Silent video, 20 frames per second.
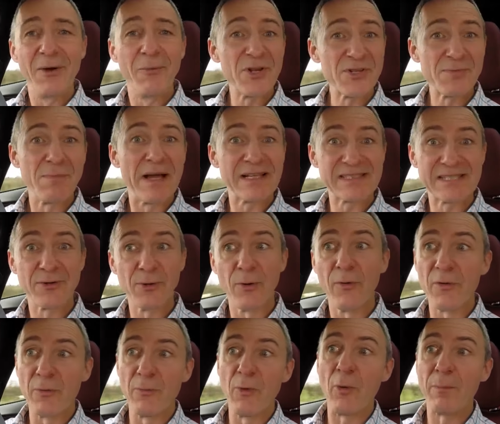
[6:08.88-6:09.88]
Which makes it
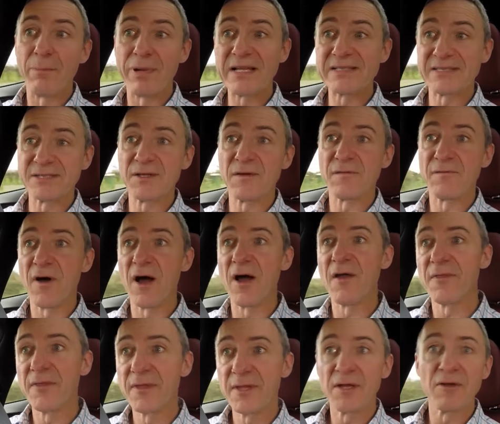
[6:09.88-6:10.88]
all the more pleasant to
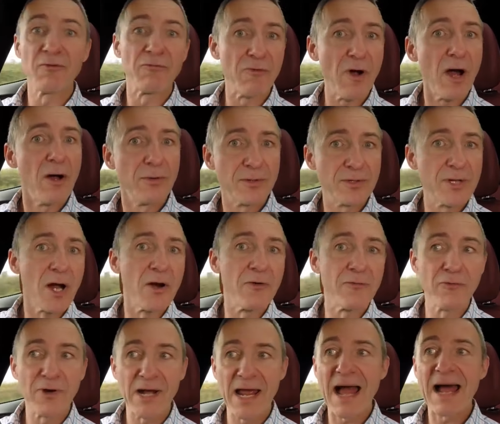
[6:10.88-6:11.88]
find the road
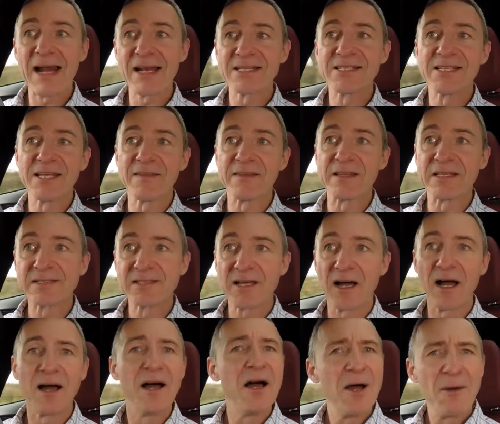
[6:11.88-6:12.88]
going reality in this
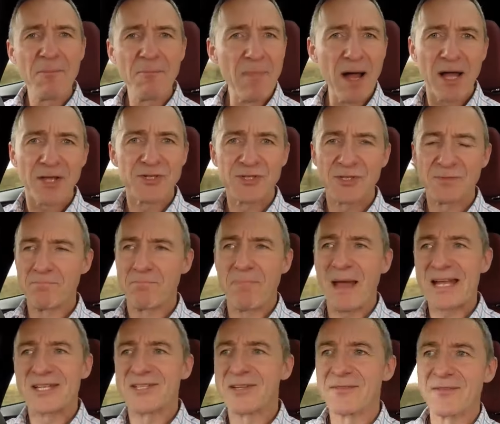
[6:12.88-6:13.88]
car much
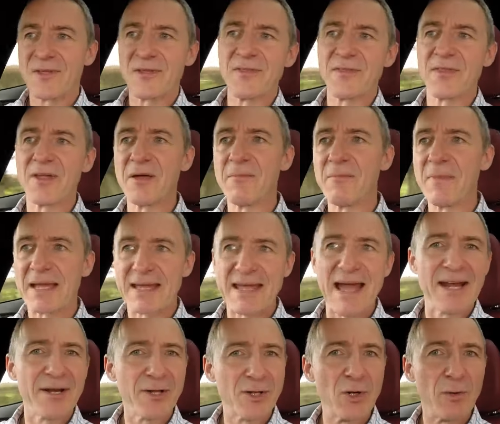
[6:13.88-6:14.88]
better than the
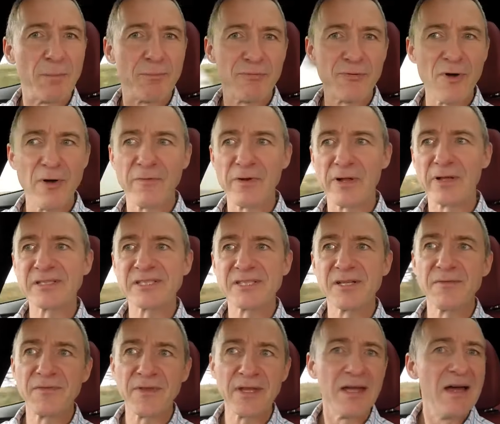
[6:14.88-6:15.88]
mechanical
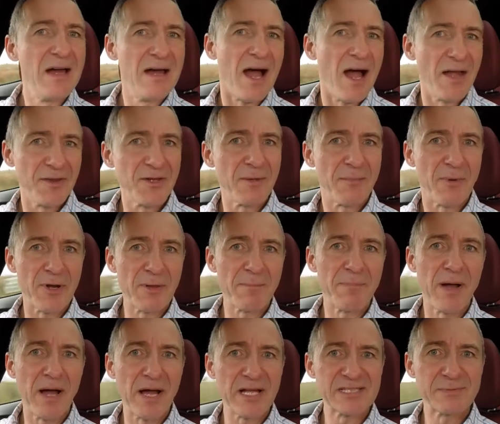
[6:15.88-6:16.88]
provenance of the
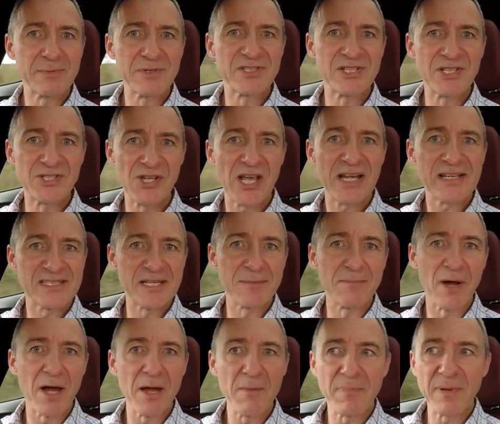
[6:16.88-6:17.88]
underbonnet parts would suggest
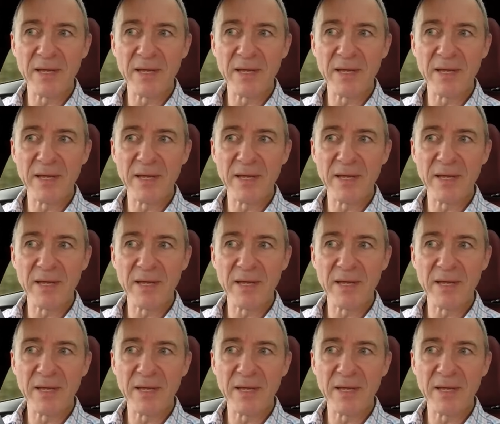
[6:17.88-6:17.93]
it might